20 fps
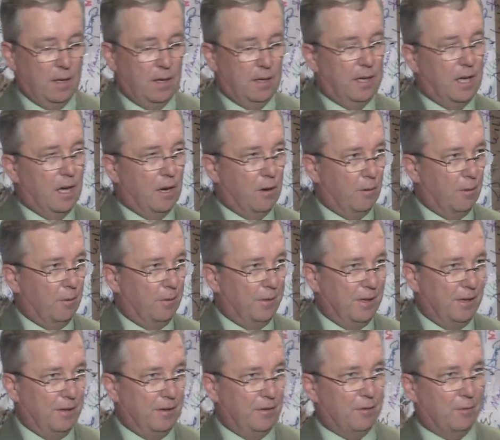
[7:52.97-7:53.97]
Now,
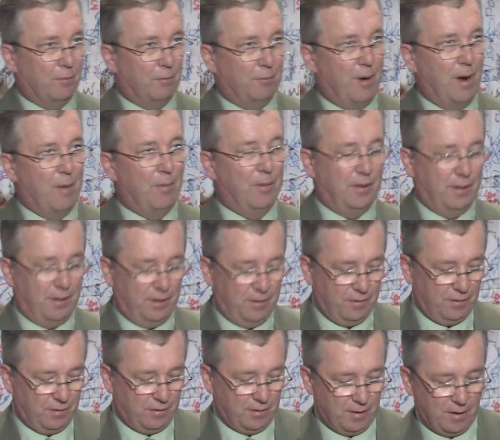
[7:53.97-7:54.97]
these
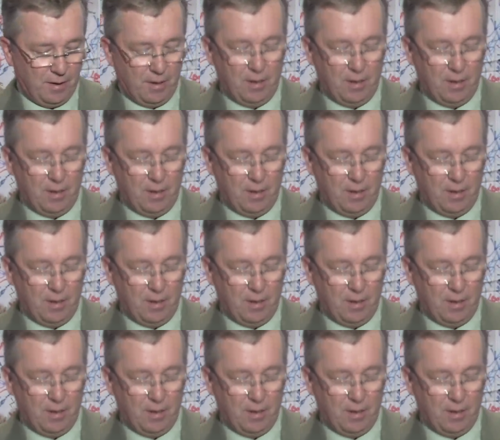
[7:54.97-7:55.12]
remedies